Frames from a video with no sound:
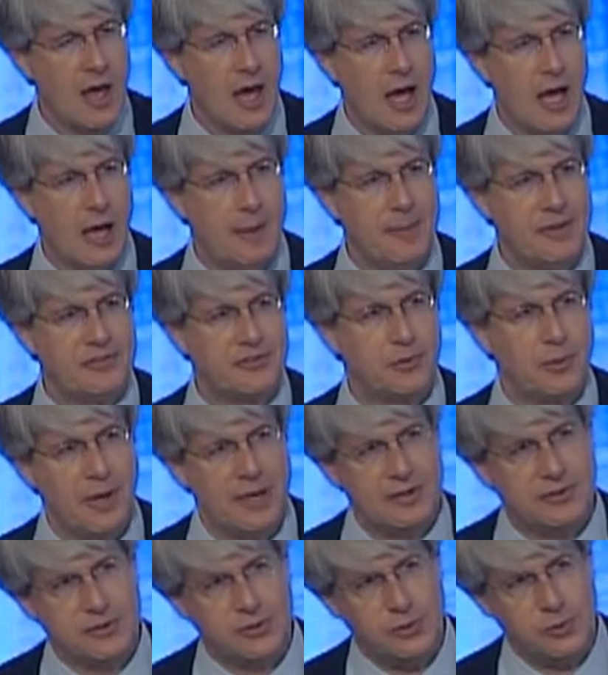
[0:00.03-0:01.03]
It's
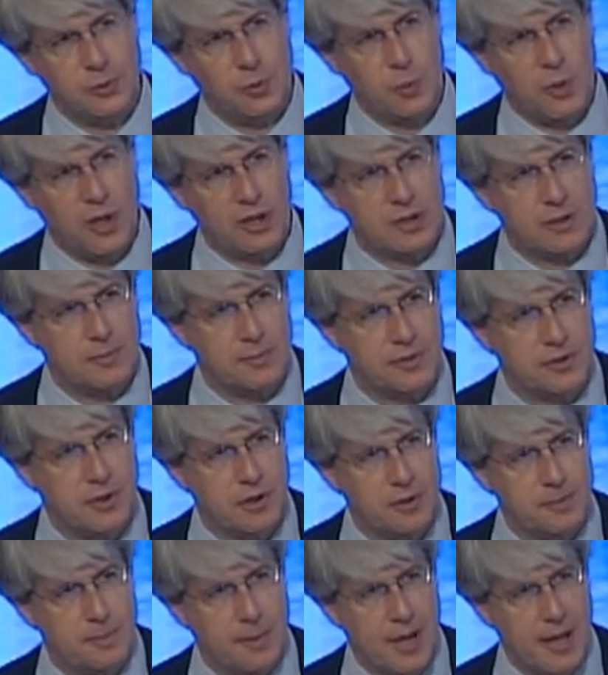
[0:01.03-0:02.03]
great to welcome
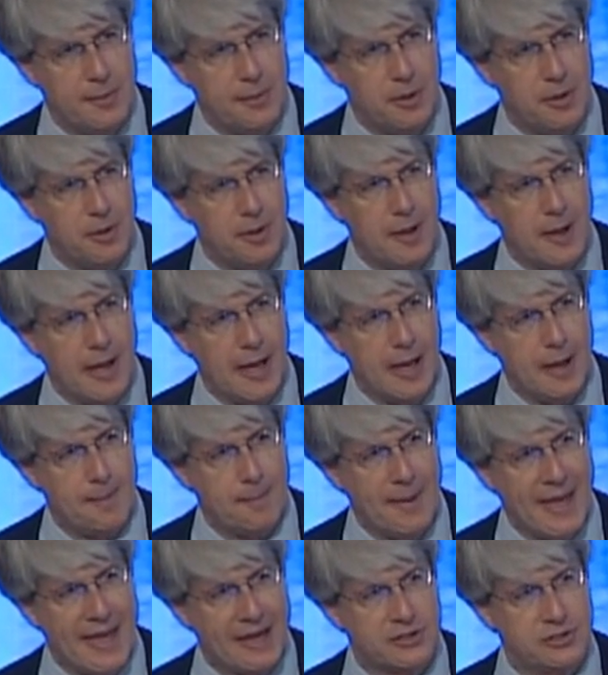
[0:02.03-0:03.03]
Bernard
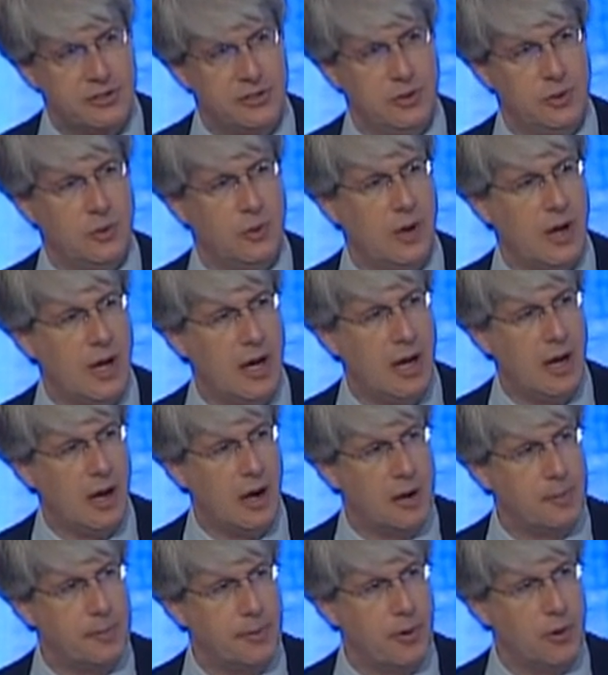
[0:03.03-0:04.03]
Baumohl back to
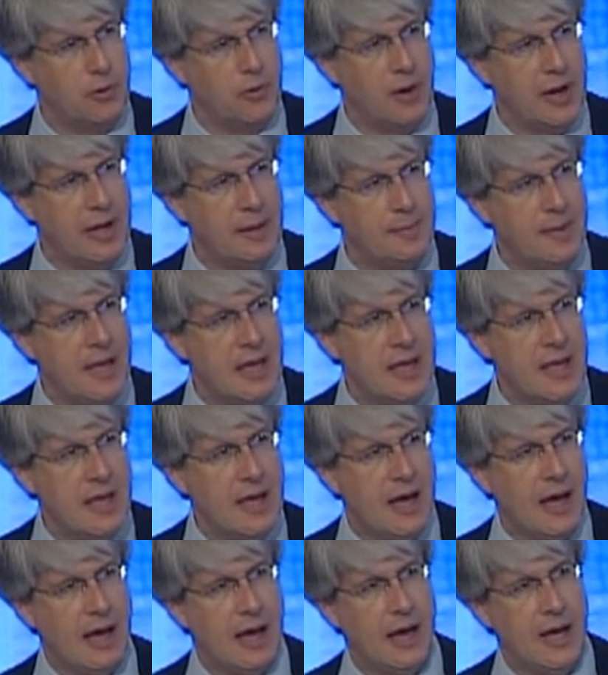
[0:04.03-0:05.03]
our program.
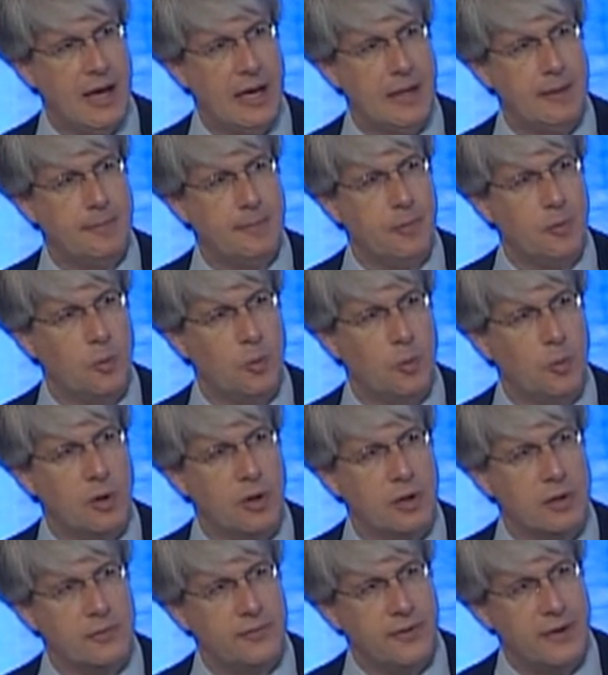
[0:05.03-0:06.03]

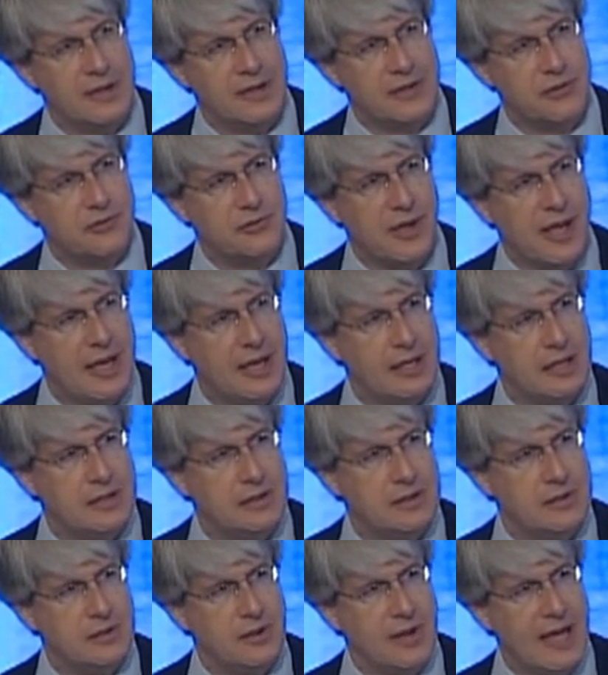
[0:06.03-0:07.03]
We're very
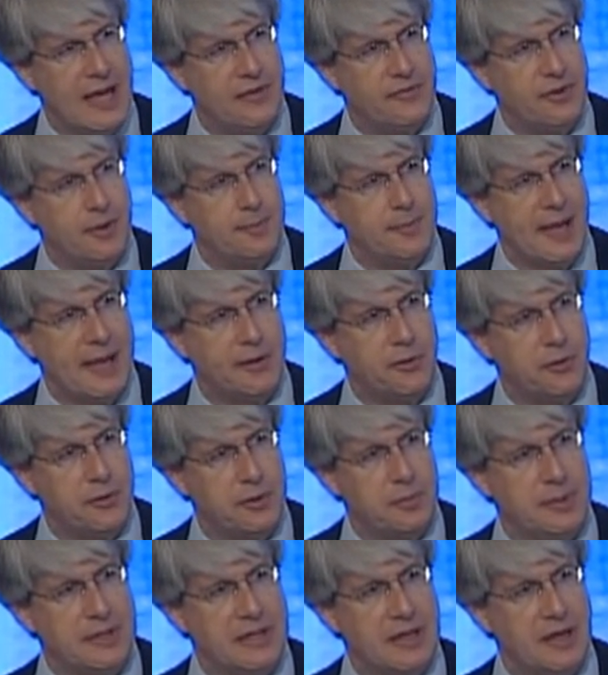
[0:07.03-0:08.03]
excited to have him, not
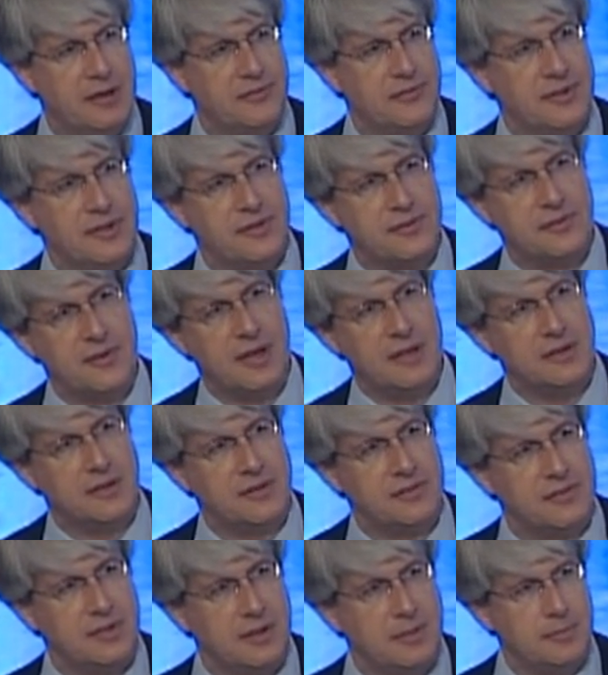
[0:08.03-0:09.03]
only because he's
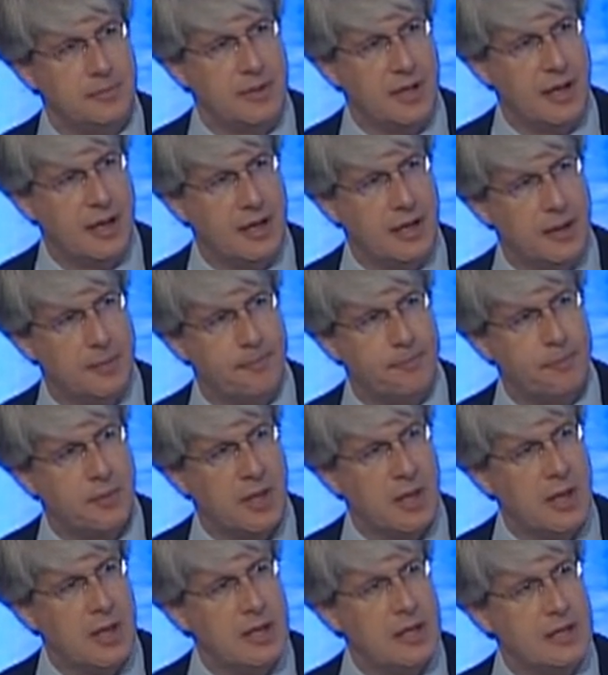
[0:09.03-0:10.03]
an esteemed
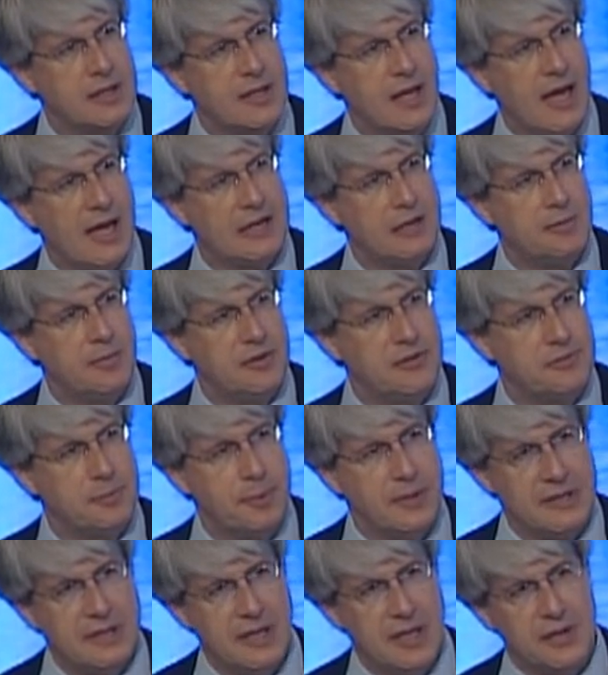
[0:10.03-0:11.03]

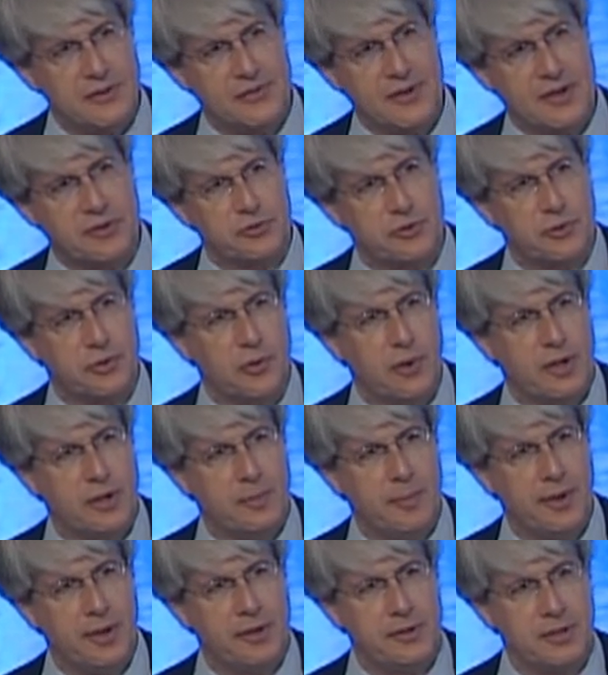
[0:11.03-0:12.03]
economist, but he has extra
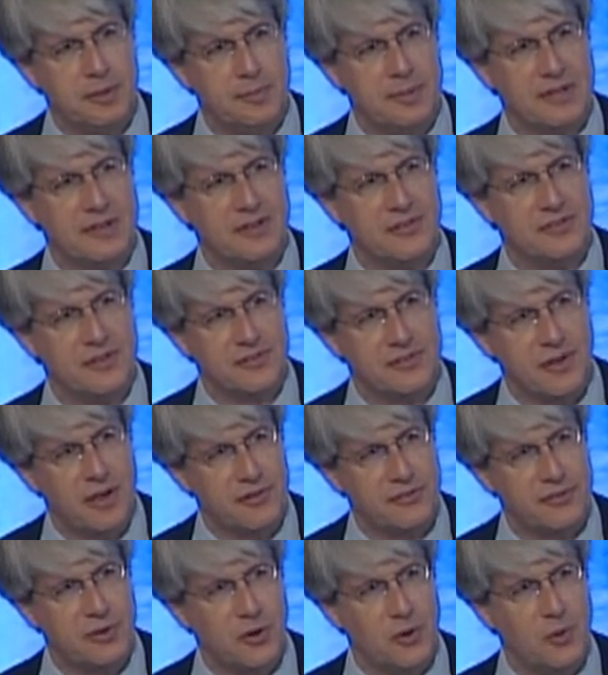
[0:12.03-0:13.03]
credibility because he's
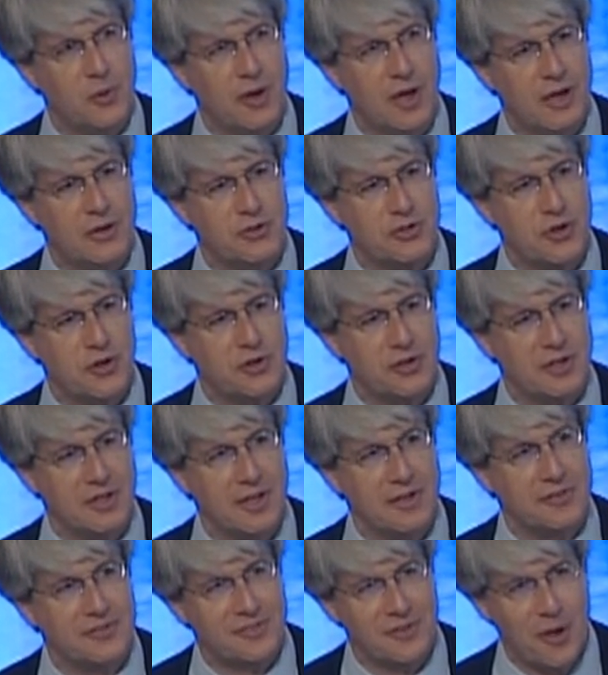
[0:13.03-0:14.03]
also a
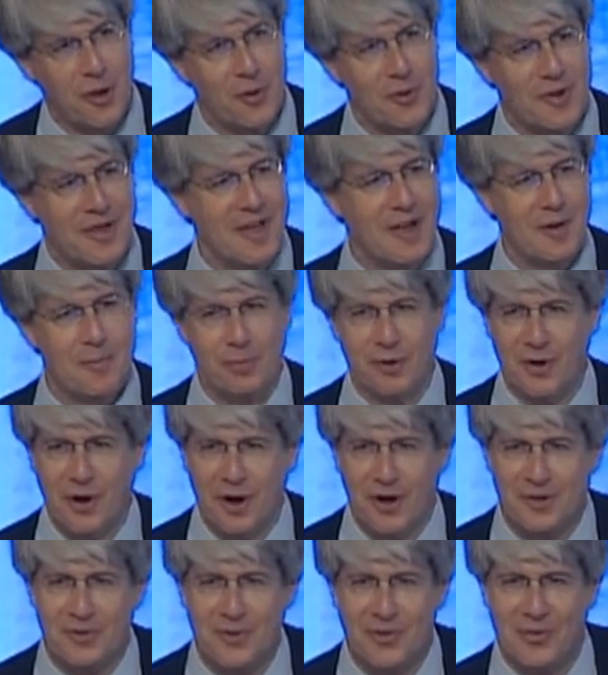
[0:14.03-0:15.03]
journalist. So,
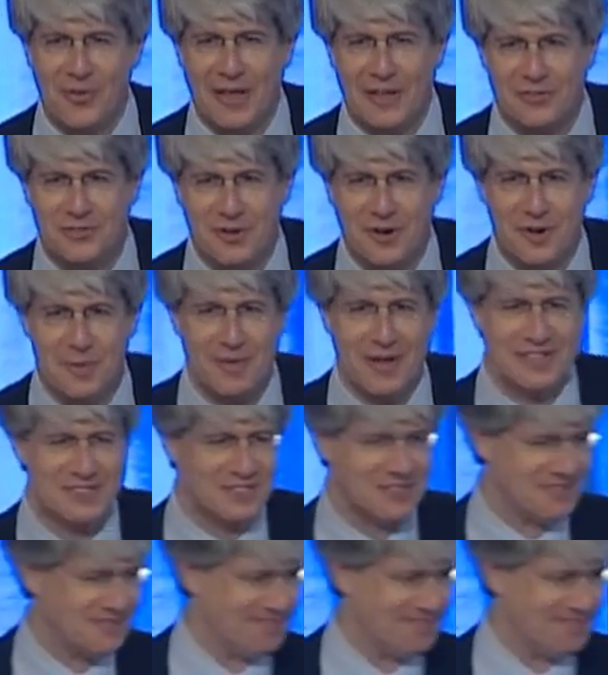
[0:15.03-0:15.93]
Bernard, thanks very much.